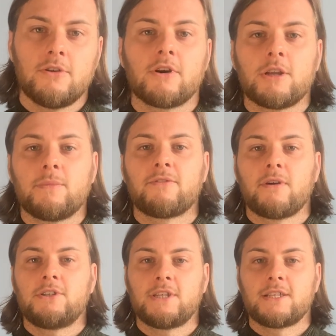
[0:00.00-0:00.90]
You're not going to be
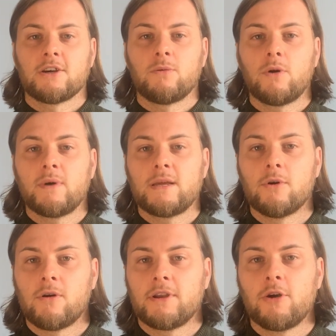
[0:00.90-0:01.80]
throwing shit at a wall
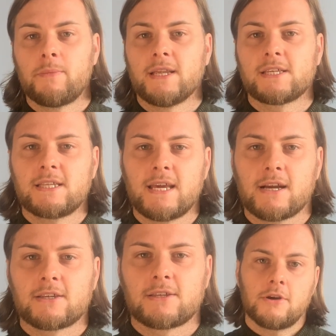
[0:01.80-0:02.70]
anymore and hoping it sticks.